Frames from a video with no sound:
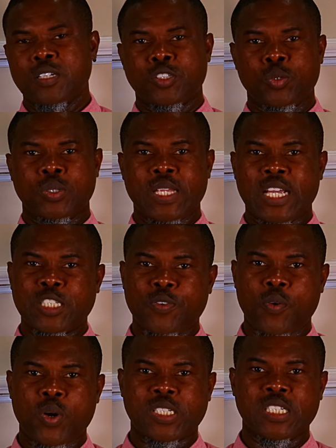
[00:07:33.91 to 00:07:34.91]
So thanks
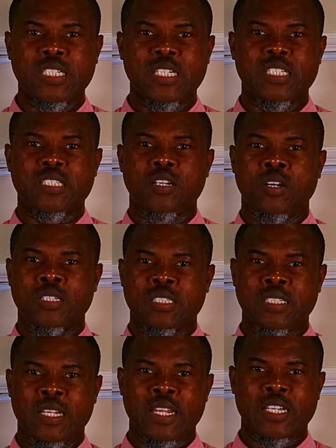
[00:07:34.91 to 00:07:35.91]
for watching this.
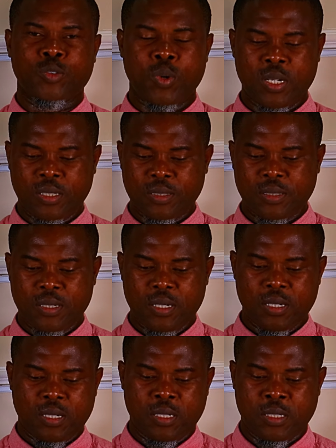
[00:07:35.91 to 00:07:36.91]
Until the next one,
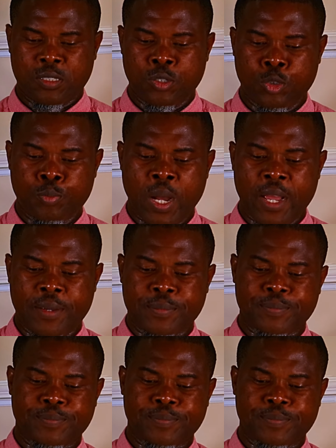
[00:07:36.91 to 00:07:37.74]
is goodbye.